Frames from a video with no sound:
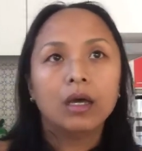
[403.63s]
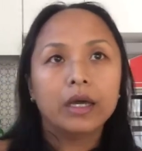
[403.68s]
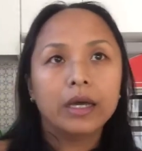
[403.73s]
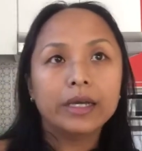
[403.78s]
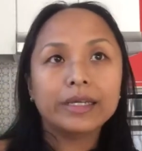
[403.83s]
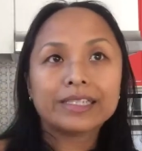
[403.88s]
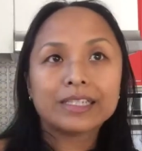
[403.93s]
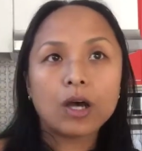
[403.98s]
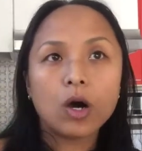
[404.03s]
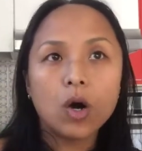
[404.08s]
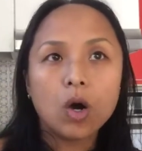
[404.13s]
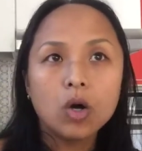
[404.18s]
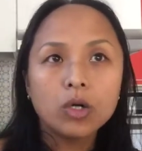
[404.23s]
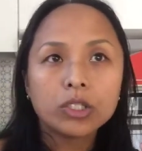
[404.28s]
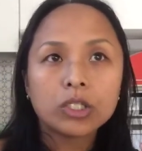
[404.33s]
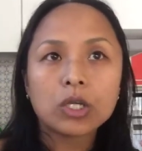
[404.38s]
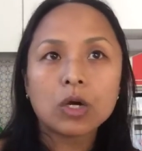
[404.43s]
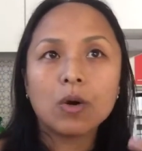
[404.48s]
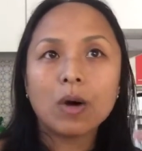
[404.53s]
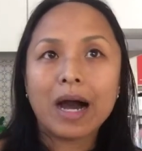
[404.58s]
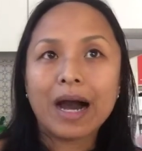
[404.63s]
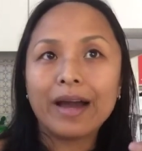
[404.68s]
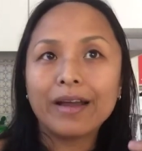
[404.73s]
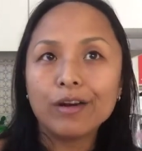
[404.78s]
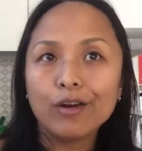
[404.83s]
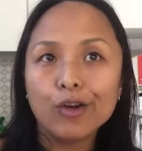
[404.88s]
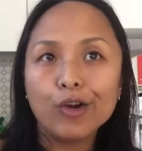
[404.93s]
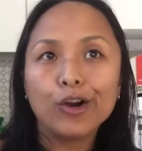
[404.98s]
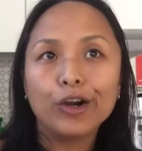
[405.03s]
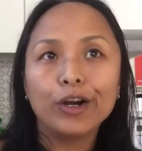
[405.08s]
It's also, I
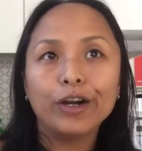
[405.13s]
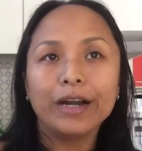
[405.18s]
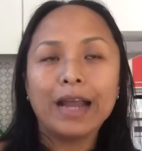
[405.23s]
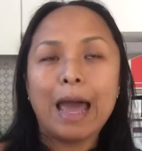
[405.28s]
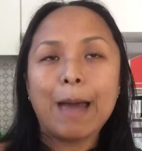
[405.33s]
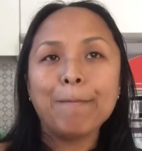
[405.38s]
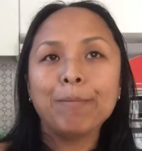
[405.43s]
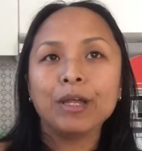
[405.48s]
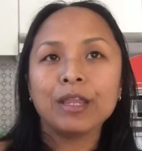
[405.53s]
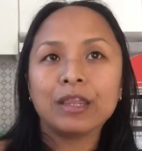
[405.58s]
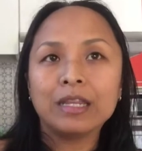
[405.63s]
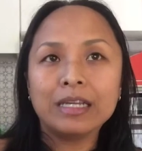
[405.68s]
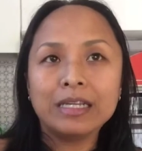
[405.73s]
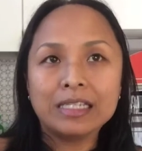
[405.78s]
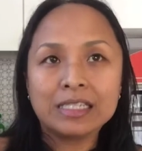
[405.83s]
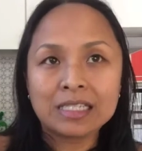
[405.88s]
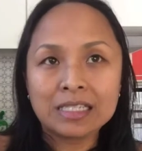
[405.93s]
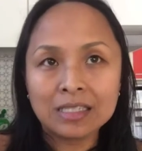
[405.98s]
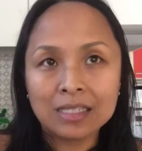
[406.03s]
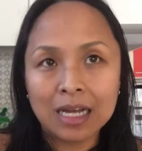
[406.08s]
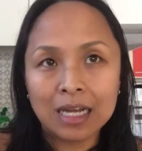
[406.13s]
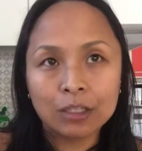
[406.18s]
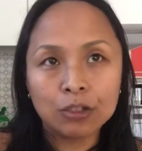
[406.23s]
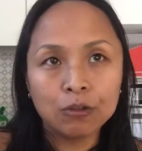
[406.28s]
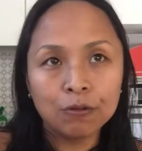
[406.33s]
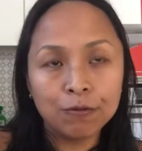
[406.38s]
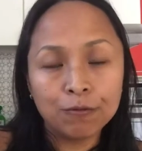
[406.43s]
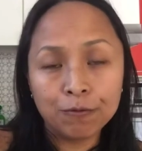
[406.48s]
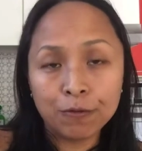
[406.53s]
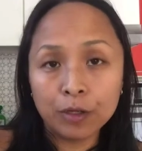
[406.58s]
learned empathy is not
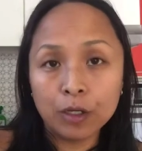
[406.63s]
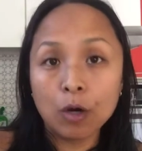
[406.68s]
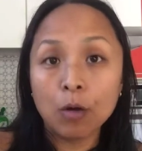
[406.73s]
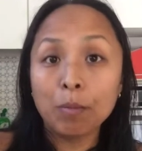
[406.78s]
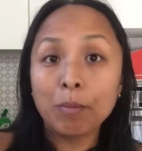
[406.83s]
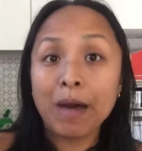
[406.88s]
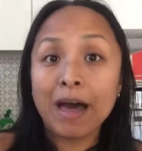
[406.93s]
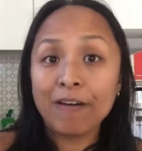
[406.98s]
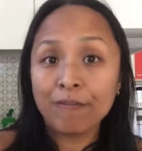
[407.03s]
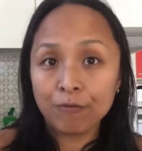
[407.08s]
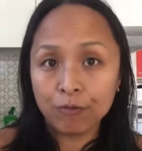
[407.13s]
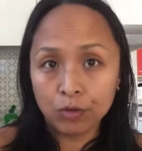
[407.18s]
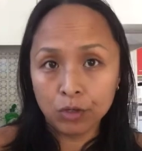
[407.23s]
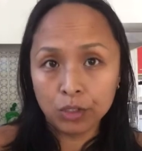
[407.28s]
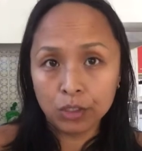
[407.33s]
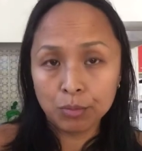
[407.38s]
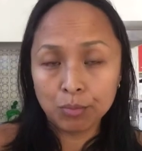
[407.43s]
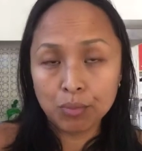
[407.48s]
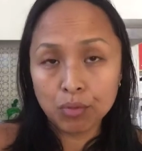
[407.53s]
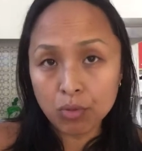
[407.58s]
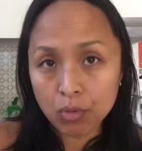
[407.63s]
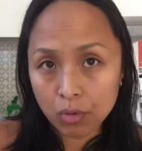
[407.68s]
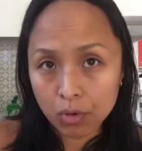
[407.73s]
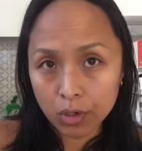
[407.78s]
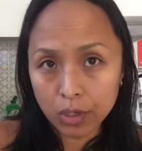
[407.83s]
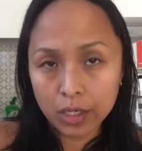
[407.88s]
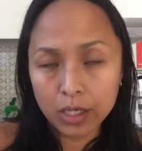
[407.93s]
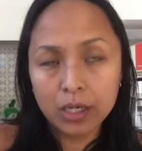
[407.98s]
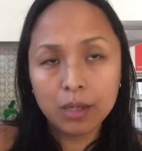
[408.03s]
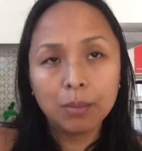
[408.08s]
to feel bad for the
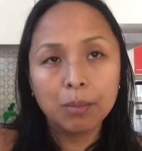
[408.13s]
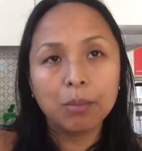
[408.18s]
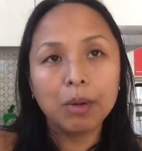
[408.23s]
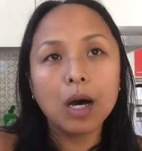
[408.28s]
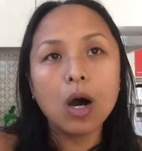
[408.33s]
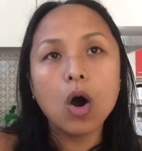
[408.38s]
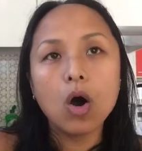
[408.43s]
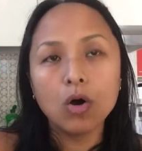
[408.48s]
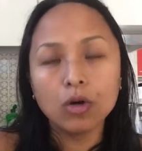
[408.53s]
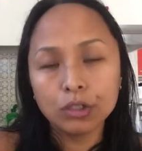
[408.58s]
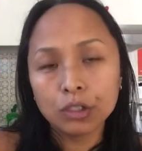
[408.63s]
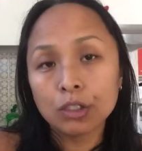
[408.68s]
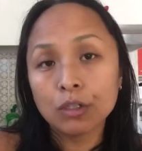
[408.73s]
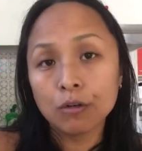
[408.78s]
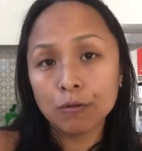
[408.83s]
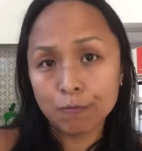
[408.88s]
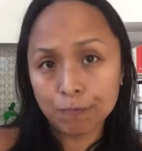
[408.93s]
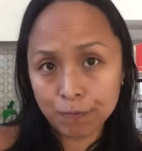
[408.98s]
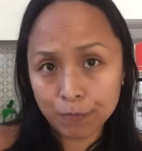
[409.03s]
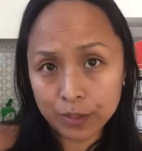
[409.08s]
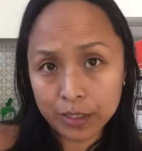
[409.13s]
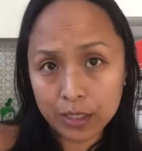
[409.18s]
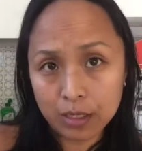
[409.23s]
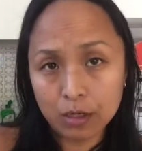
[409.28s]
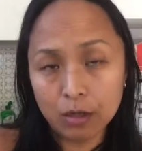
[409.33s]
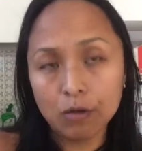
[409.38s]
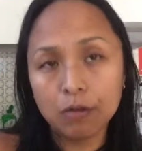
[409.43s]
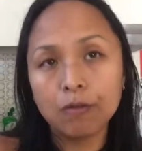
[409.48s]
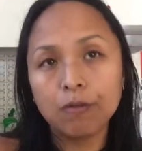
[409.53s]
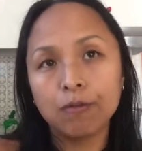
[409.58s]
poor, but also
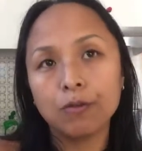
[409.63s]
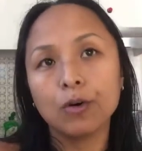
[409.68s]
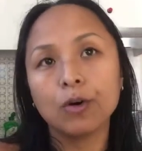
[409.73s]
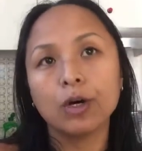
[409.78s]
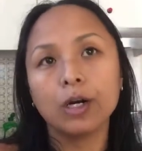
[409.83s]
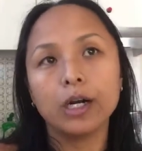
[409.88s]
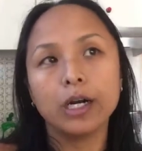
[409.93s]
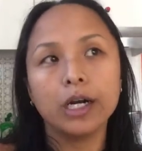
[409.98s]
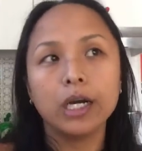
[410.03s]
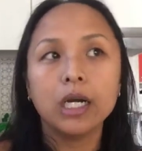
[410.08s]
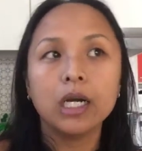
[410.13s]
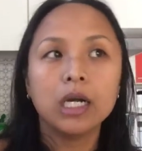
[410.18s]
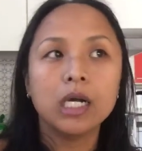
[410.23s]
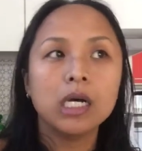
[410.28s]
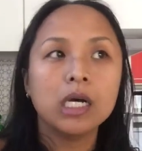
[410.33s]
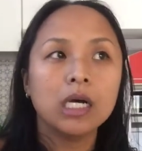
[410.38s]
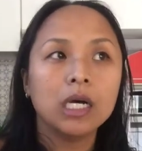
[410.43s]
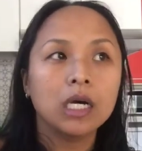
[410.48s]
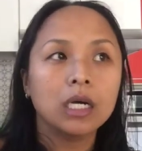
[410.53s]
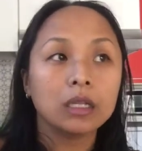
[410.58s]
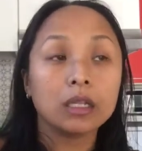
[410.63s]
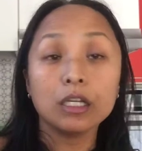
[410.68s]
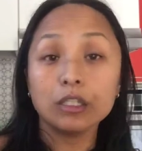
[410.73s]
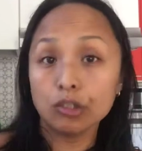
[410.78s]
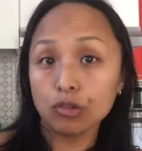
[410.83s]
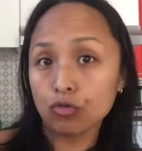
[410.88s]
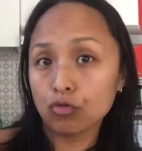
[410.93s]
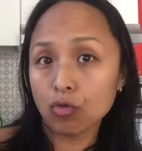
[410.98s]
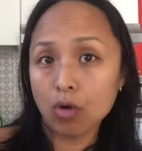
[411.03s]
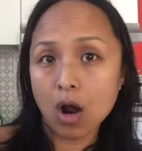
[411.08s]
feel for the
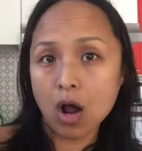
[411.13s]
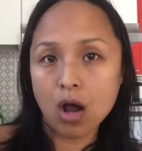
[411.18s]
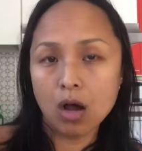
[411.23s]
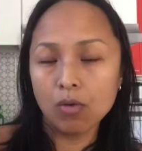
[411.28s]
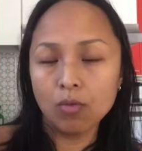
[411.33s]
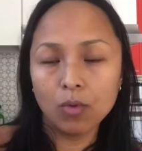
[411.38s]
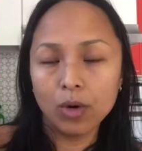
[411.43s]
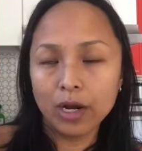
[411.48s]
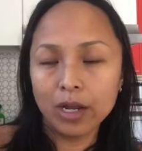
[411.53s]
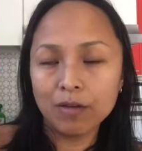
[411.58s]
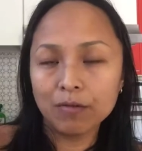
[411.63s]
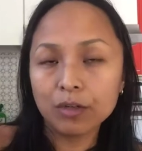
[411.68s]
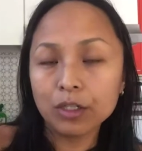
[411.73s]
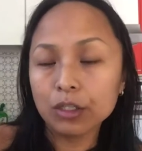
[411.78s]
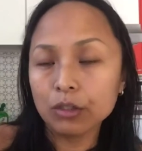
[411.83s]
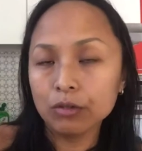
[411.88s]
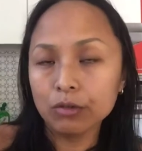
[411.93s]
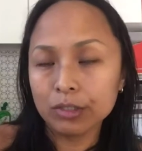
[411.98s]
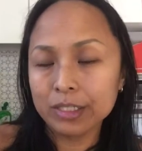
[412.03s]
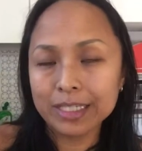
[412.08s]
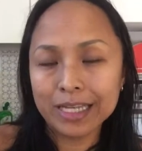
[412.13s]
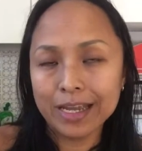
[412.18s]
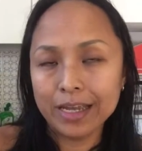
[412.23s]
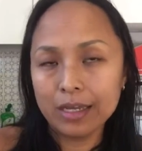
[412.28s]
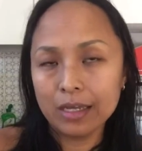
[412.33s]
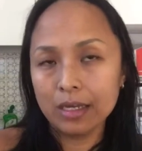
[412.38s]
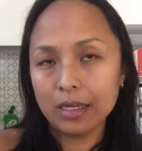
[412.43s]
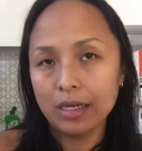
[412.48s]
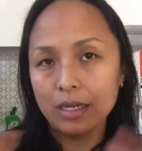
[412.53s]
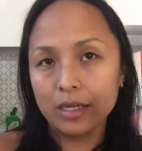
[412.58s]
strong, whatever you
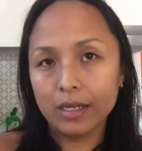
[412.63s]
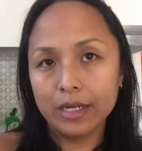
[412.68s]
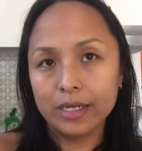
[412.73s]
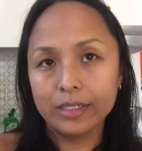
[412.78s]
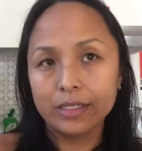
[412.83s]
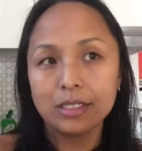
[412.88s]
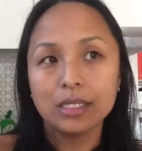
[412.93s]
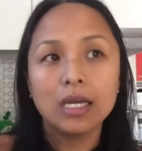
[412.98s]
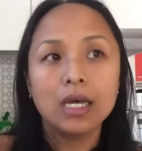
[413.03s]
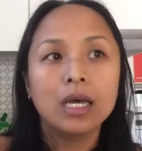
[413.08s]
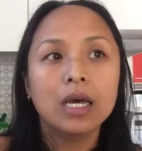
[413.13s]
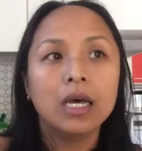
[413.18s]
say it is.